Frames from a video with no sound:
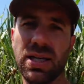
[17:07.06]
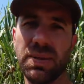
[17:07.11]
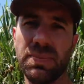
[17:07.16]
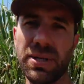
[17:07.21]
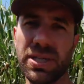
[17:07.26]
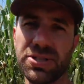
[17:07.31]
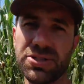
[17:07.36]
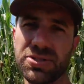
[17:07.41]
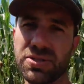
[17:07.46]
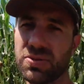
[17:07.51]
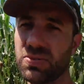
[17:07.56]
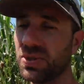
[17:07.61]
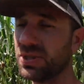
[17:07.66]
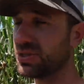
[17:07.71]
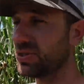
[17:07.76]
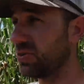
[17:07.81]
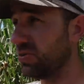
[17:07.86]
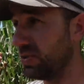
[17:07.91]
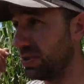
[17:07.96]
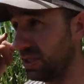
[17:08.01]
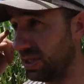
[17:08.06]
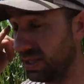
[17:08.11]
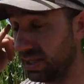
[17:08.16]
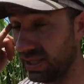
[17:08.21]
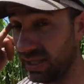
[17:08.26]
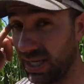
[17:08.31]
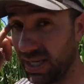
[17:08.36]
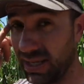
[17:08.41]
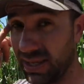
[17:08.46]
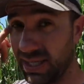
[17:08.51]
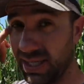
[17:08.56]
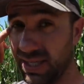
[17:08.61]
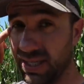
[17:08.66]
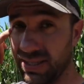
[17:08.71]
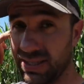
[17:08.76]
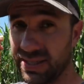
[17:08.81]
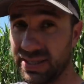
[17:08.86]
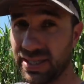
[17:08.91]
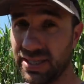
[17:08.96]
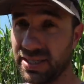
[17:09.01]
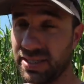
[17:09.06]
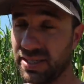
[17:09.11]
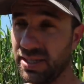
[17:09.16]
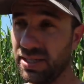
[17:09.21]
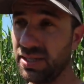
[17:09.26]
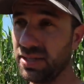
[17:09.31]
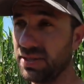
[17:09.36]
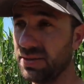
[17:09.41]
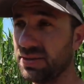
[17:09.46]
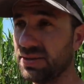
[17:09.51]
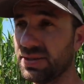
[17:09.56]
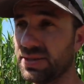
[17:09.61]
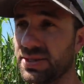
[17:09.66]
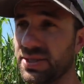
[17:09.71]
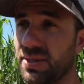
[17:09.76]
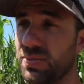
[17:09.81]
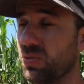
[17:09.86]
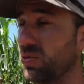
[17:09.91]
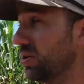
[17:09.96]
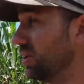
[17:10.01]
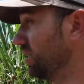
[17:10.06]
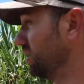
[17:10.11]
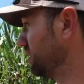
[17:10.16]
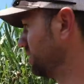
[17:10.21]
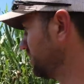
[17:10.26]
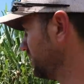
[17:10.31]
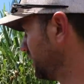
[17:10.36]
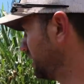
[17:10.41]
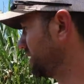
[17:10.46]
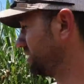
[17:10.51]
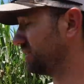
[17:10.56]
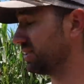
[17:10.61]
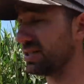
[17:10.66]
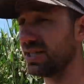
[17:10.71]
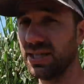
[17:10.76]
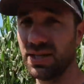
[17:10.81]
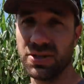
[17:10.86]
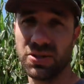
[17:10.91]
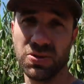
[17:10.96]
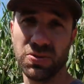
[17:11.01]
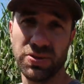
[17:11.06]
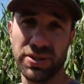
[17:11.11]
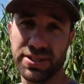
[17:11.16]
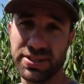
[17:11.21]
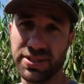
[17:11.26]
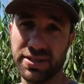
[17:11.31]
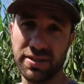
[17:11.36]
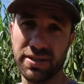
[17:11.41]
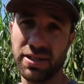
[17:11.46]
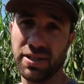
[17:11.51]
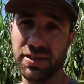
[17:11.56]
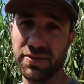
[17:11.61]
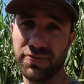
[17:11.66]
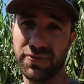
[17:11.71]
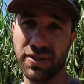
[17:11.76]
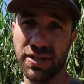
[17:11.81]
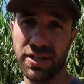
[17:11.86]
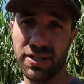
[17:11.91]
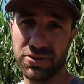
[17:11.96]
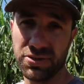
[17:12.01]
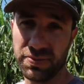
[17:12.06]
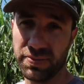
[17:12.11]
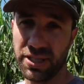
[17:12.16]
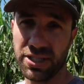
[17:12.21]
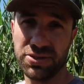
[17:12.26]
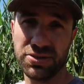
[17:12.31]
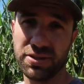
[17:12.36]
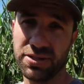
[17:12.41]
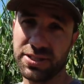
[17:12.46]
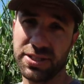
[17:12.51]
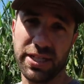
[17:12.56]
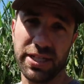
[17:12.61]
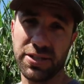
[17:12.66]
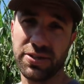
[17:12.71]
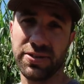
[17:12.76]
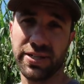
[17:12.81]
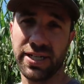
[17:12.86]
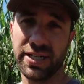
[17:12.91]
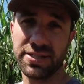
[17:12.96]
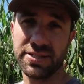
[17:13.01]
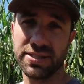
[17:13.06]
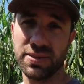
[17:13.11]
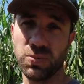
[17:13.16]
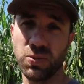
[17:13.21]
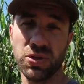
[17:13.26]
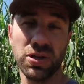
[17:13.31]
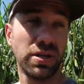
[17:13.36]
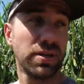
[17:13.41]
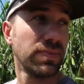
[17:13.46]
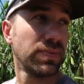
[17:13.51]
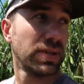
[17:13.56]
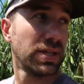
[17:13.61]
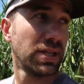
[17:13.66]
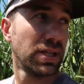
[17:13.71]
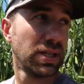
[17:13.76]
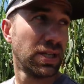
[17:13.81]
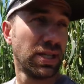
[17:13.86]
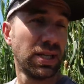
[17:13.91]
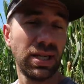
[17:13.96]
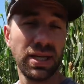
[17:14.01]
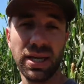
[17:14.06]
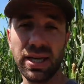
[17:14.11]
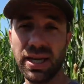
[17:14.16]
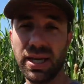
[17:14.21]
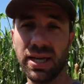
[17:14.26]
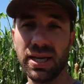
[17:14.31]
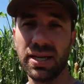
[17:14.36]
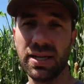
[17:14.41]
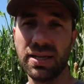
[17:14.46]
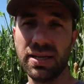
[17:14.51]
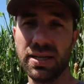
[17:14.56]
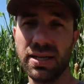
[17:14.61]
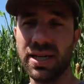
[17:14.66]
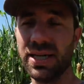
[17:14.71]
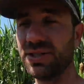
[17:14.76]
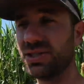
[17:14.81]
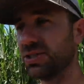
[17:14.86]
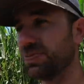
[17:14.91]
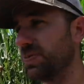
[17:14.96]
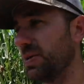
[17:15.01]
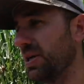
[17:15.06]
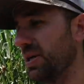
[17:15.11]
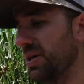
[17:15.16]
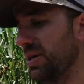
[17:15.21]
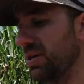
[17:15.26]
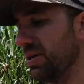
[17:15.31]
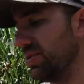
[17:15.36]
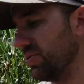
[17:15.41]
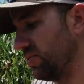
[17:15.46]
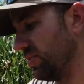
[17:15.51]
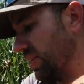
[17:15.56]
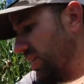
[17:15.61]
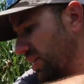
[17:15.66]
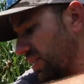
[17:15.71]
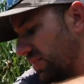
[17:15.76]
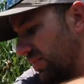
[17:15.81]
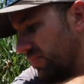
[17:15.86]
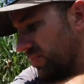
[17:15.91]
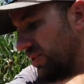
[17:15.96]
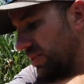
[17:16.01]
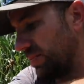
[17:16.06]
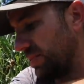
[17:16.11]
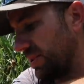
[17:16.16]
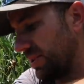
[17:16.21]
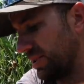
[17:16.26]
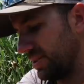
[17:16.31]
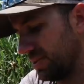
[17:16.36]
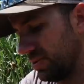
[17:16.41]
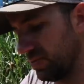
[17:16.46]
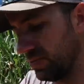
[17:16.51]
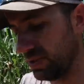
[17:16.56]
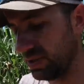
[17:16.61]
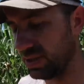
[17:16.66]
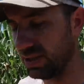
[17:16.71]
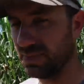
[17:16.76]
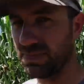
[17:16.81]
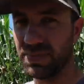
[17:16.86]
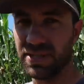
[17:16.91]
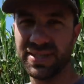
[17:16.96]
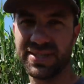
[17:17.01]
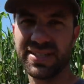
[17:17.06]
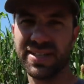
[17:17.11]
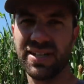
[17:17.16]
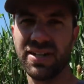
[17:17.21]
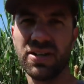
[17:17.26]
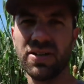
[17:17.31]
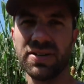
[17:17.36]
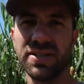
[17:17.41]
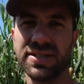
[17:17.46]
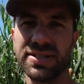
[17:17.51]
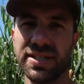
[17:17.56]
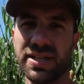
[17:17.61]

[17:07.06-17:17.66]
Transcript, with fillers: I'm not sure what's going on. I think it's sucking air somewhere. I just got to go reseal all the fittings or make sure it's not cracked somewhere. And I just brought another one out and replaced it with it. But it's kind of hard to